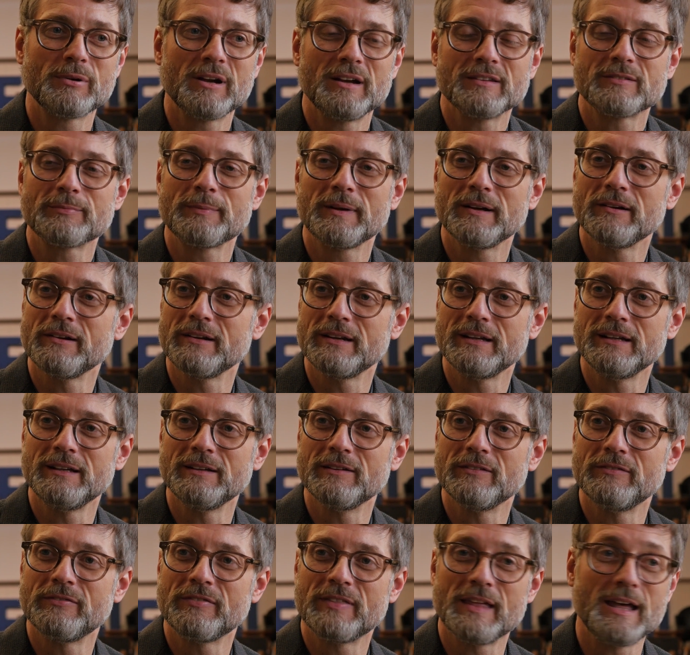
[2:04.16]

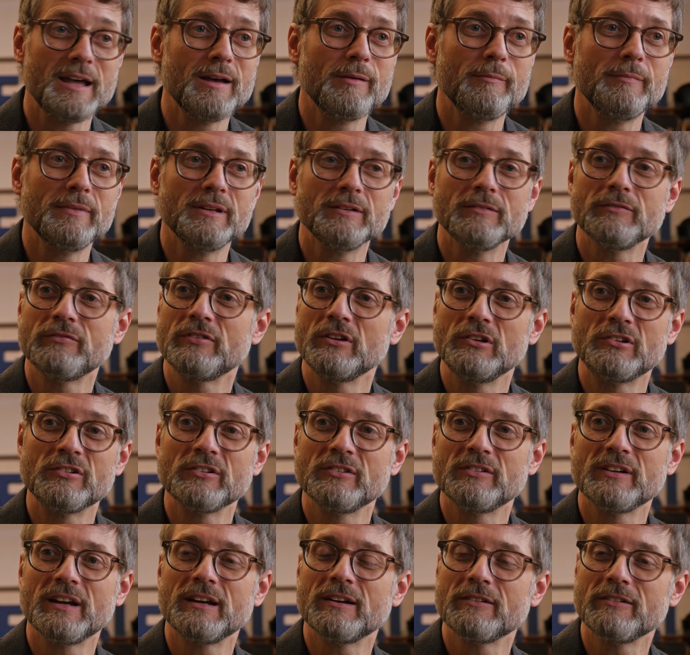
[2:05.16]
prosperity of them and
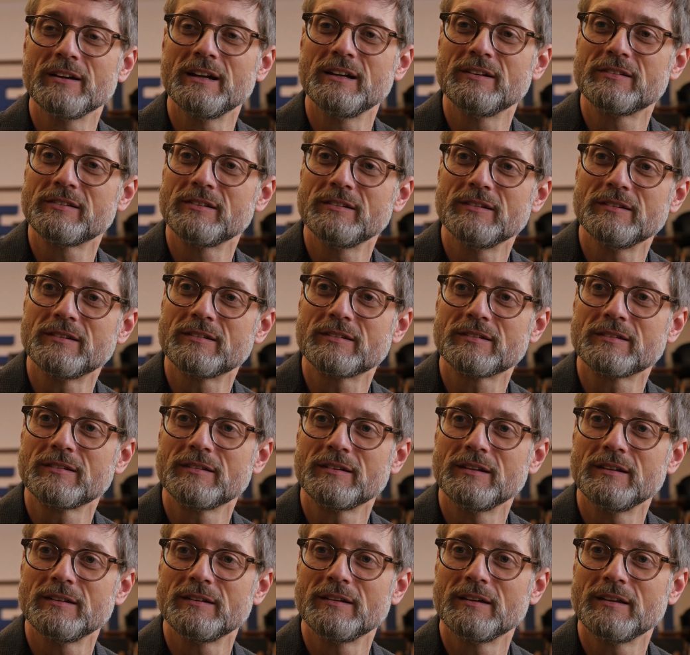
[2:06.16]
future generations
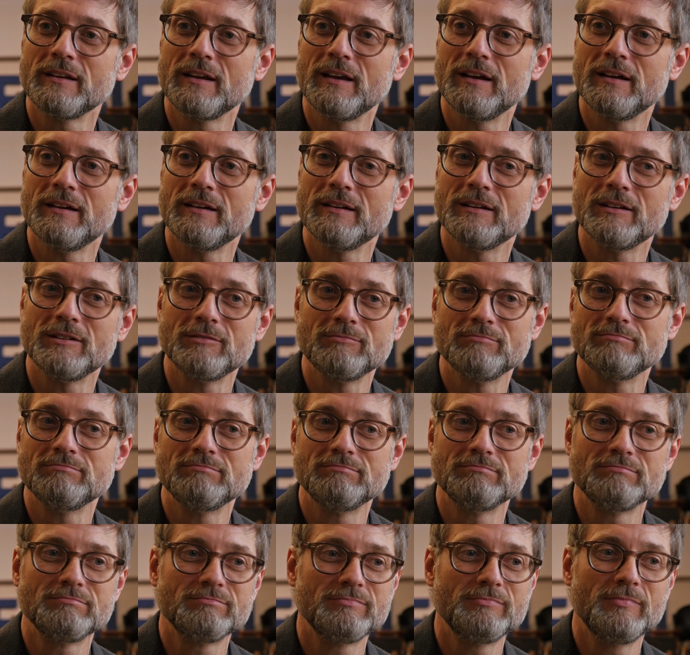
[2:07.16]

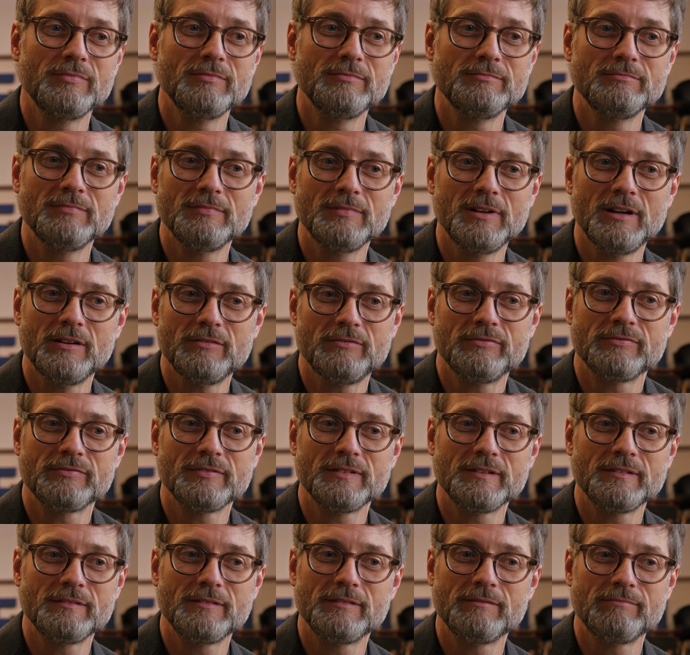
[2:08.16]

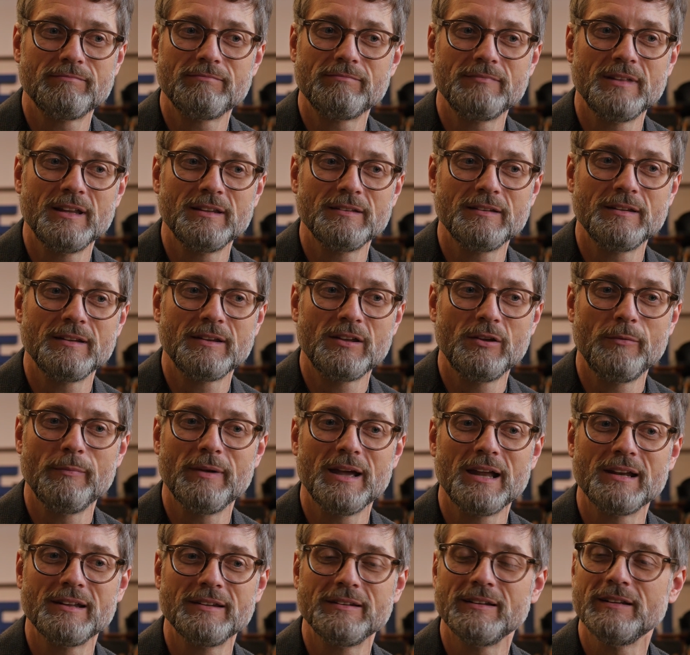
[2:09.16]
of
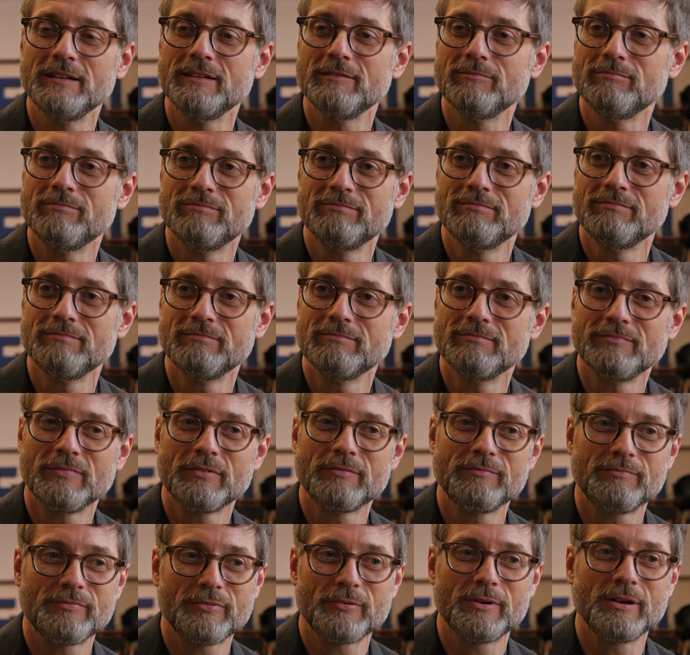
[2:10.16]
humanity
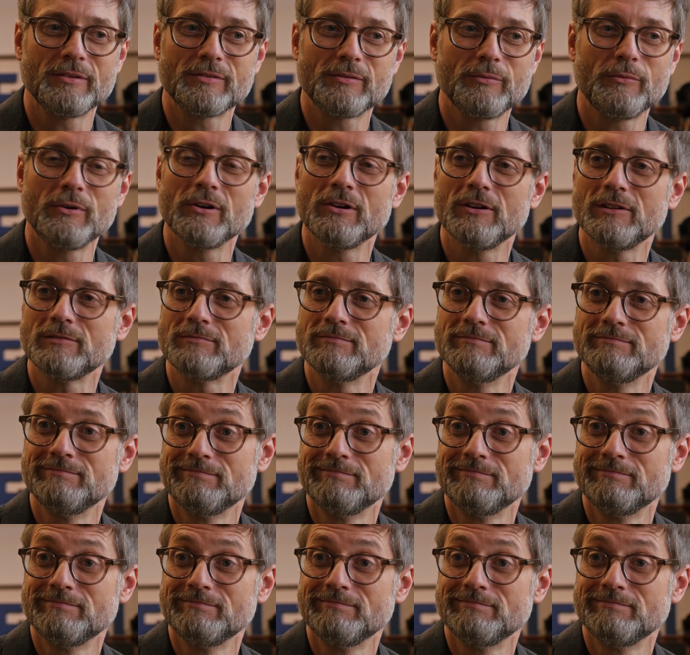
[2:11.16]
throughout the world.